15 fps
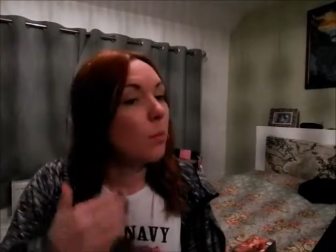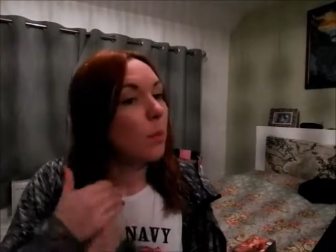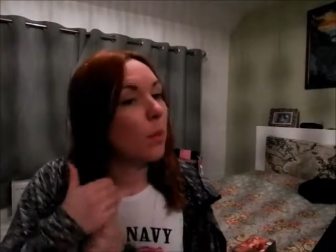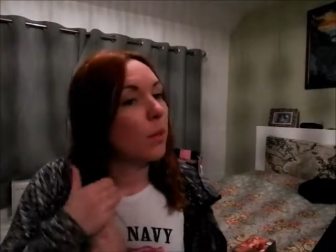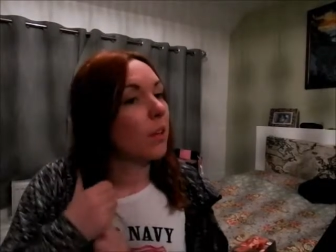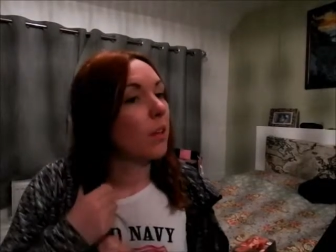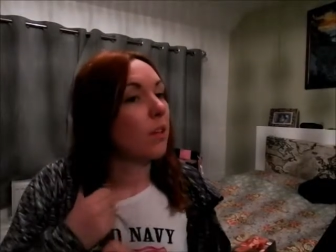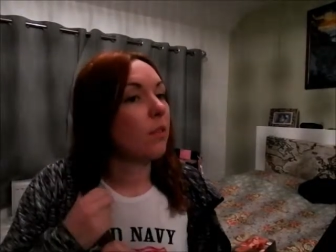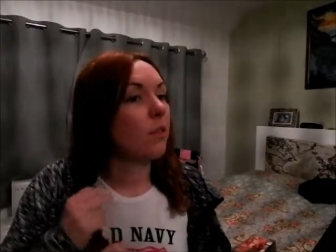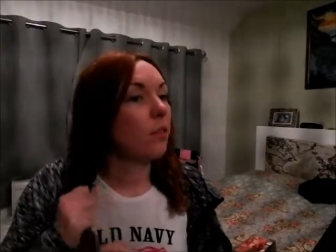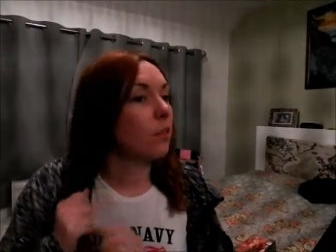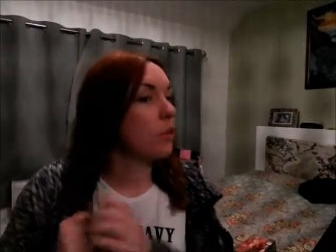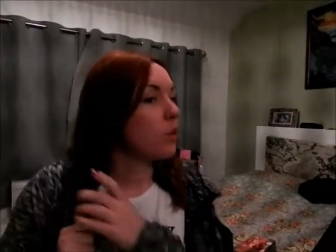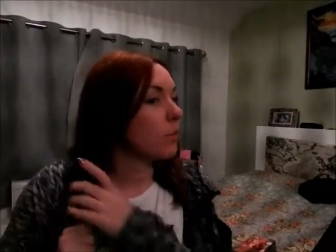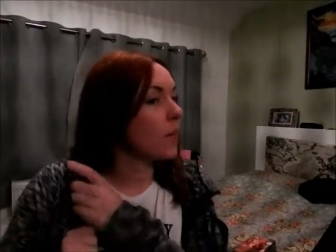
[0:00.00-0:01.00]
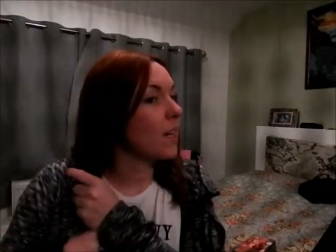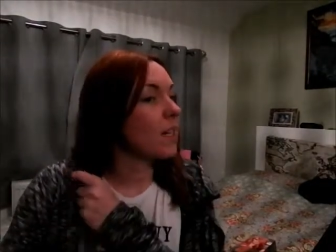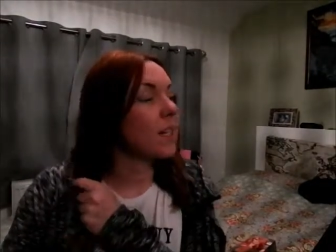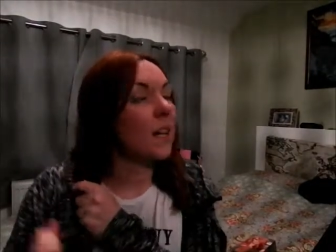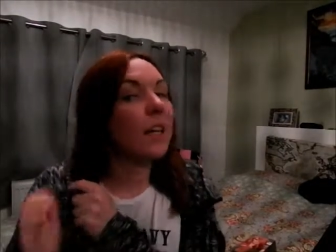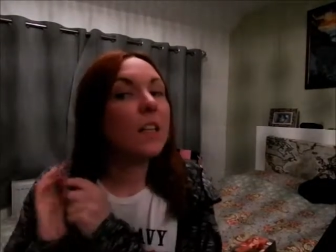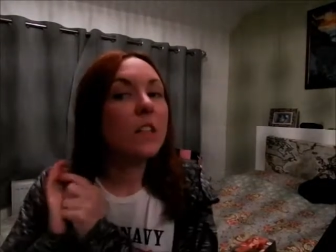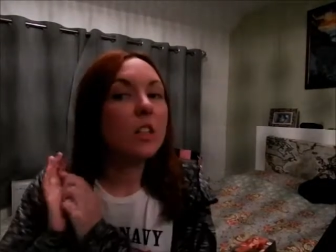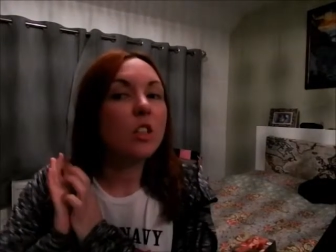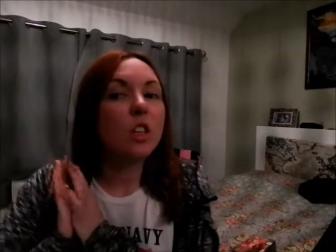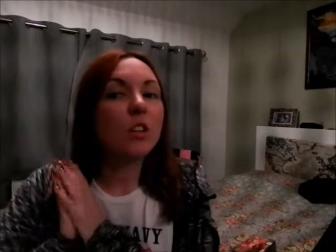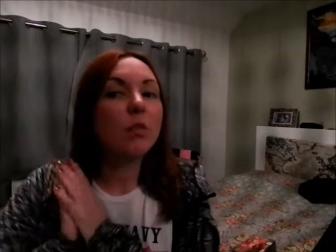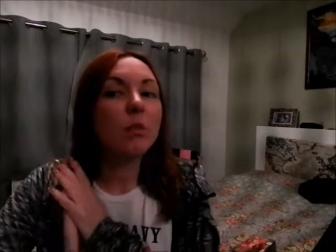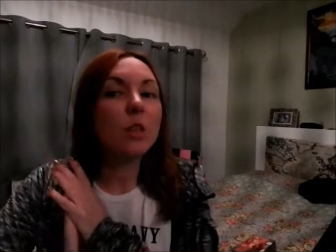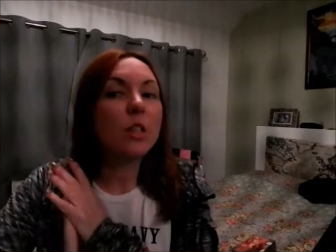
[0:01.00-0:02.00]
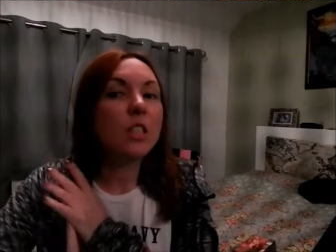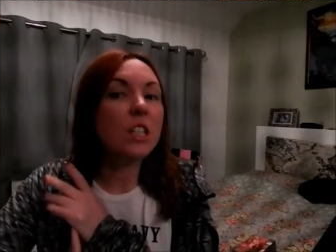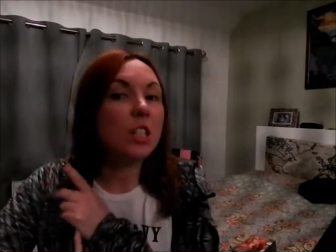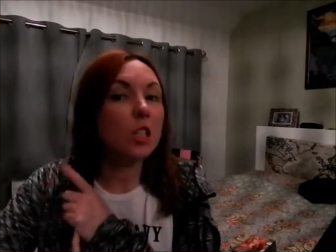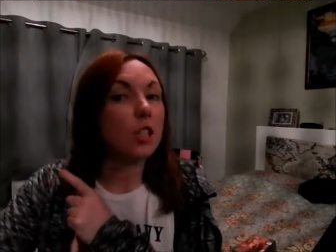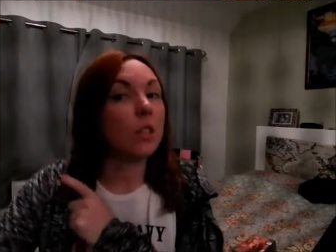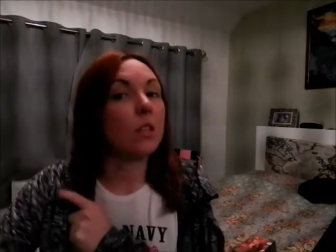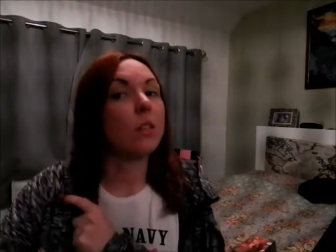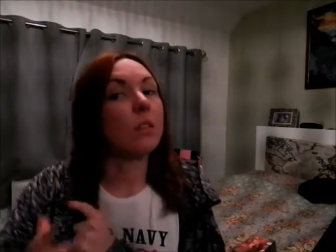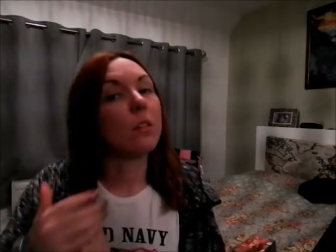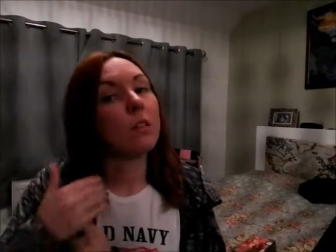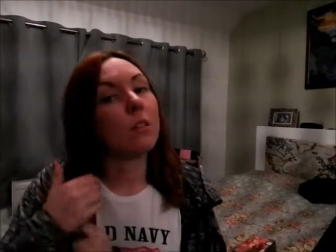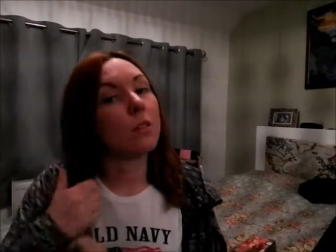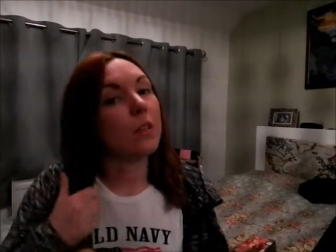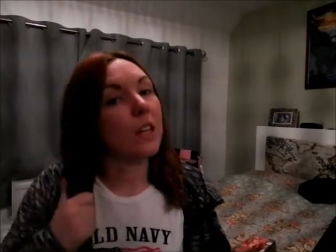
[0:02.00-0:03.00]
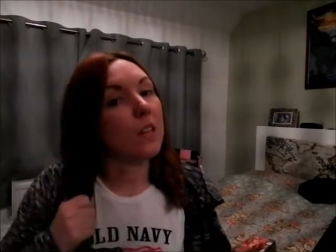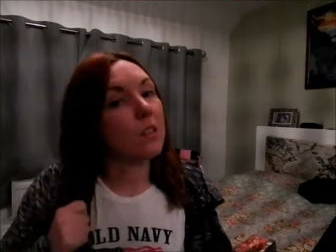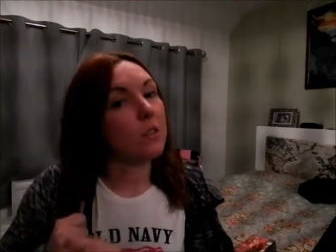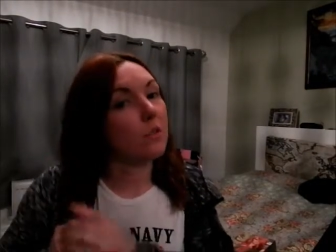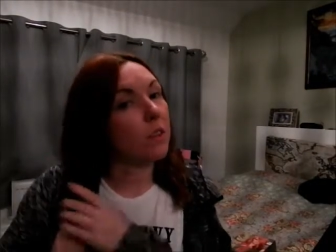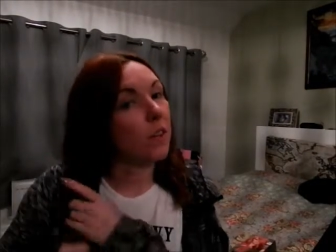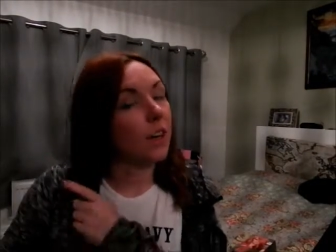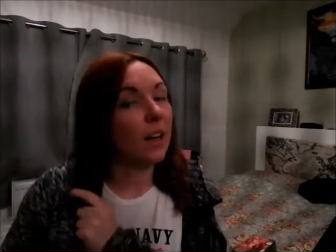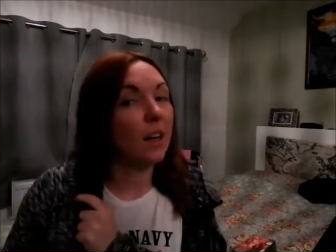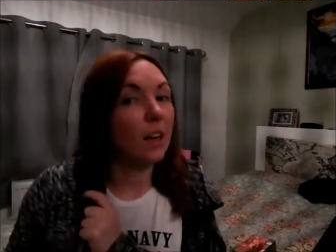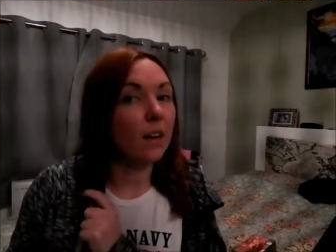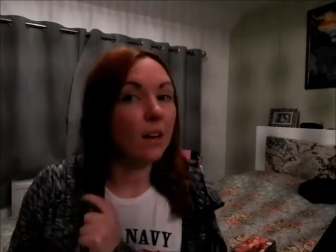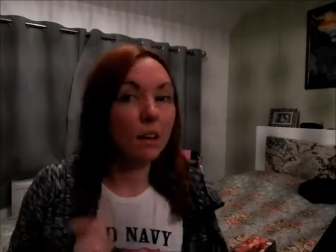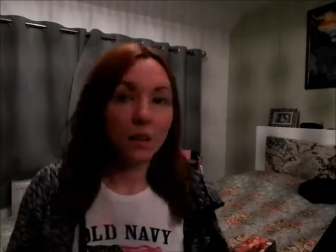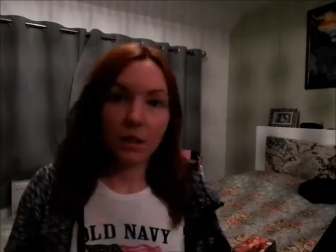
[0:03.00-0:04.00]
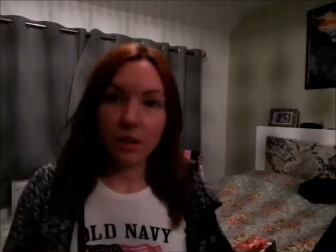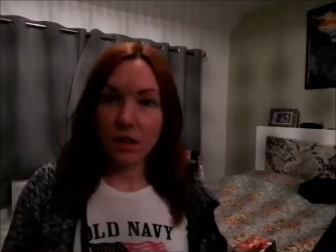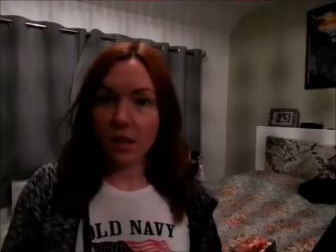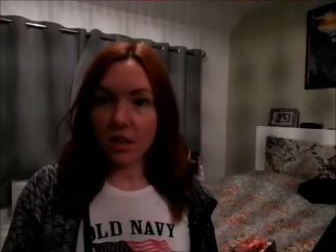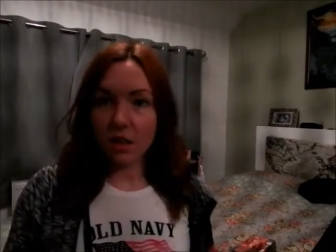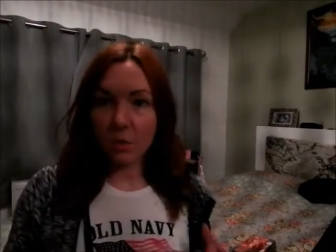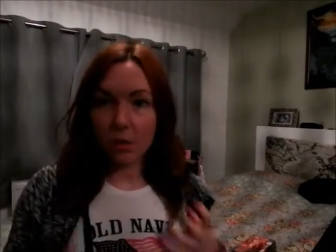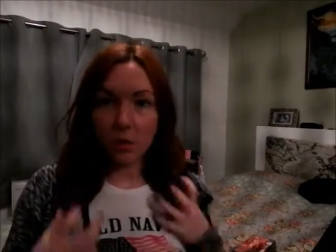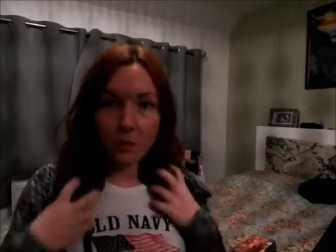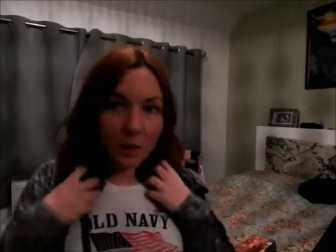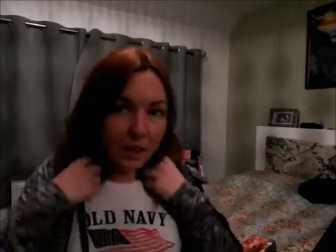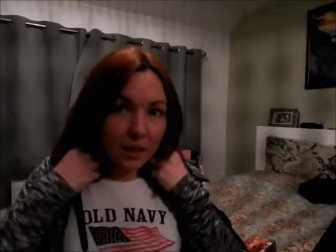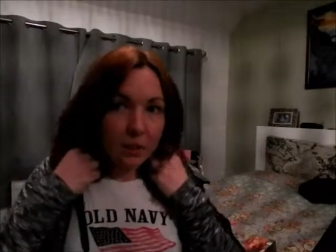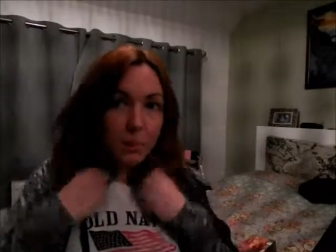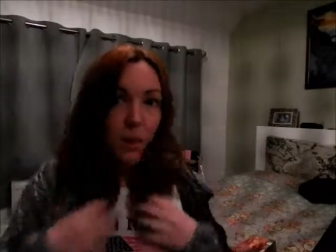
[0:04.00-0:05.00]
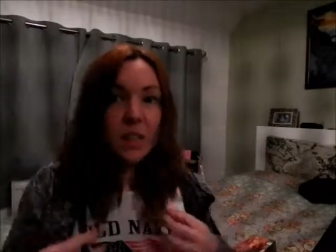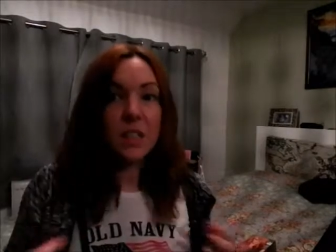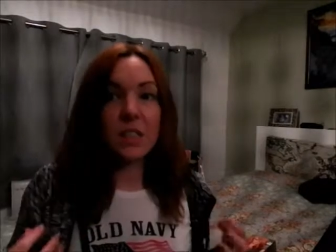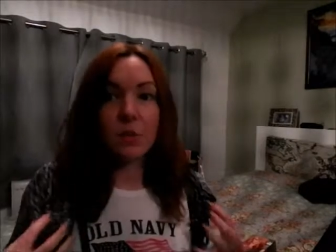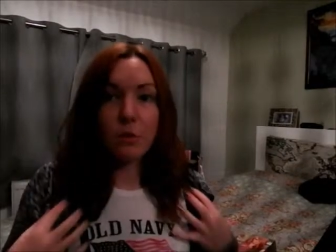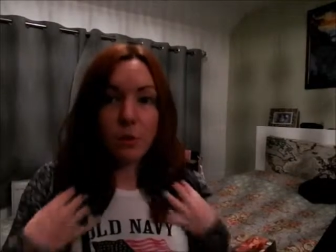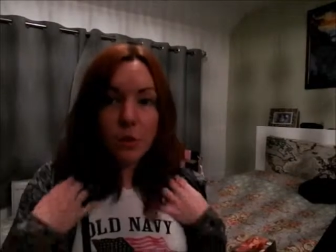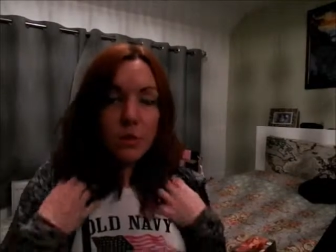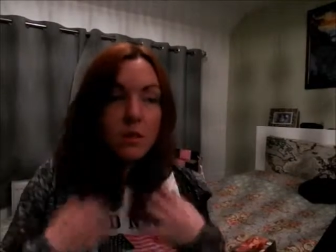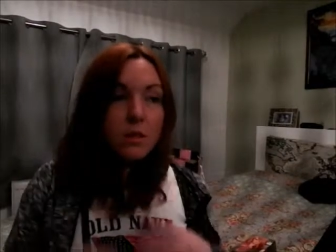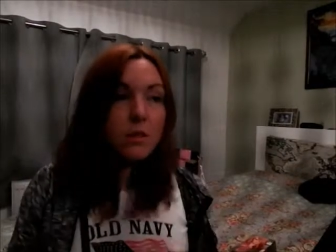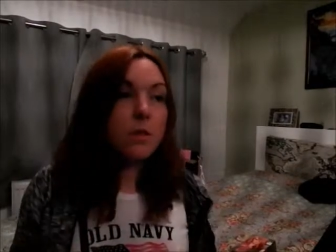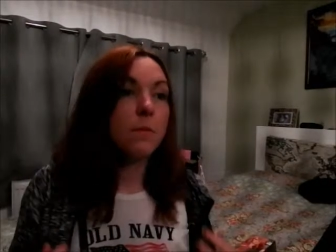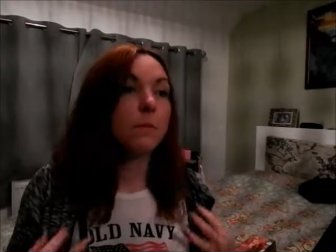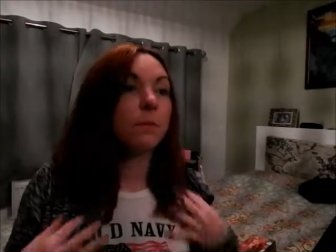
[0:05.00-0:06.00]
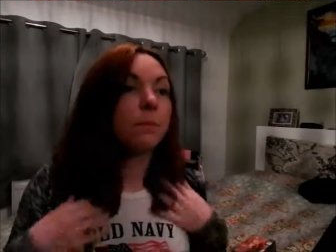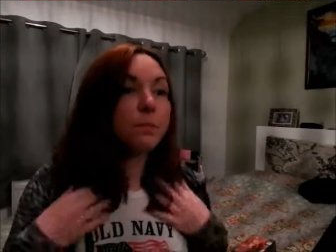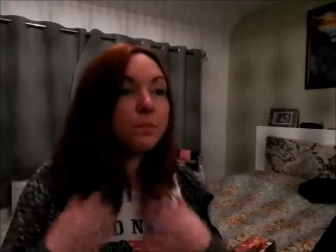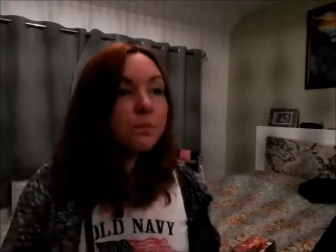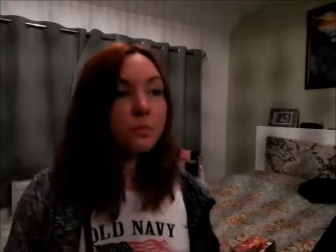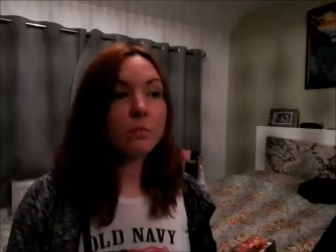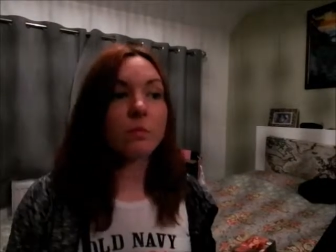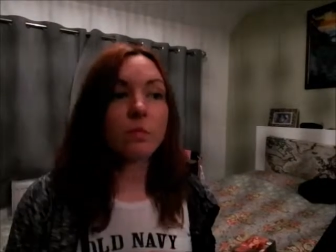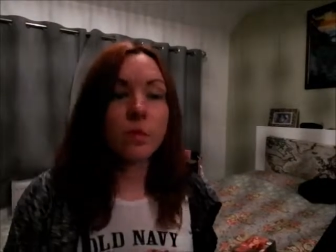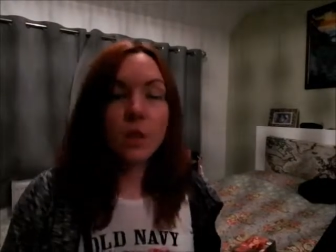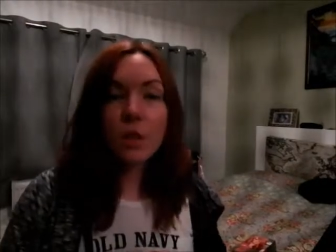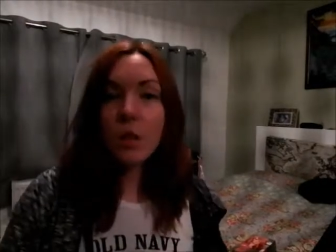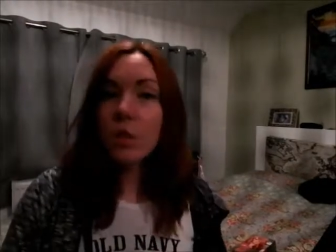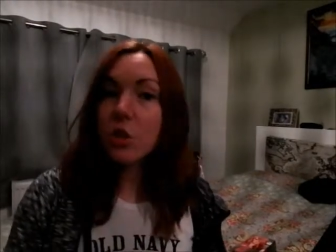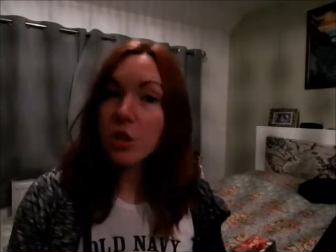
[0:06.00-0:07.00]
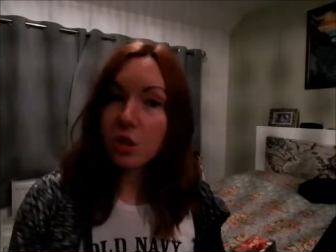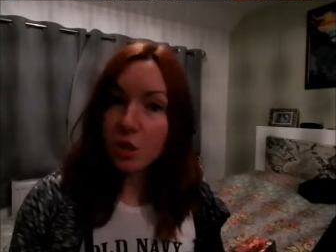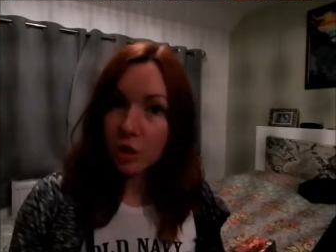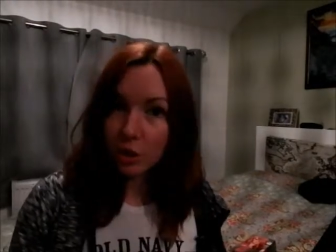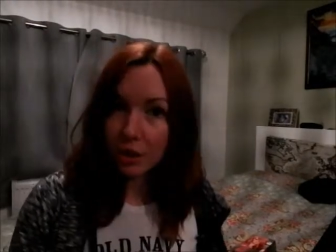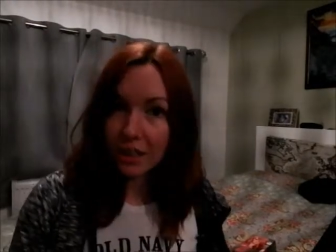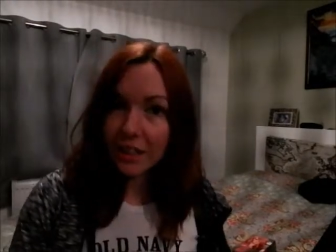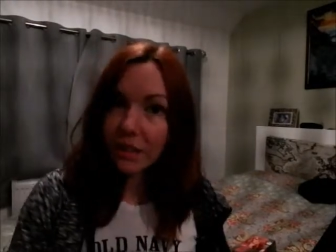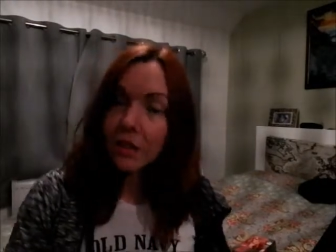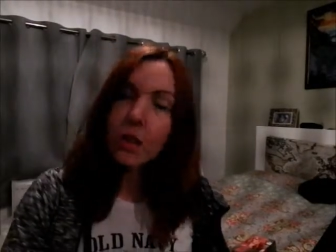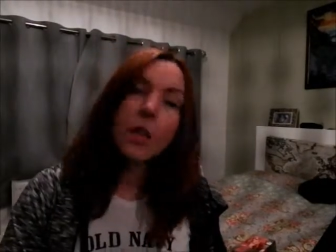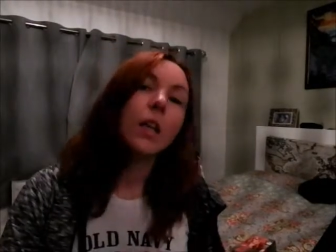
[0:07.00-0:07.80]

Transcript: but if you're just maintaining the general condition of the ends of your hair, it will make a big difference to the colour.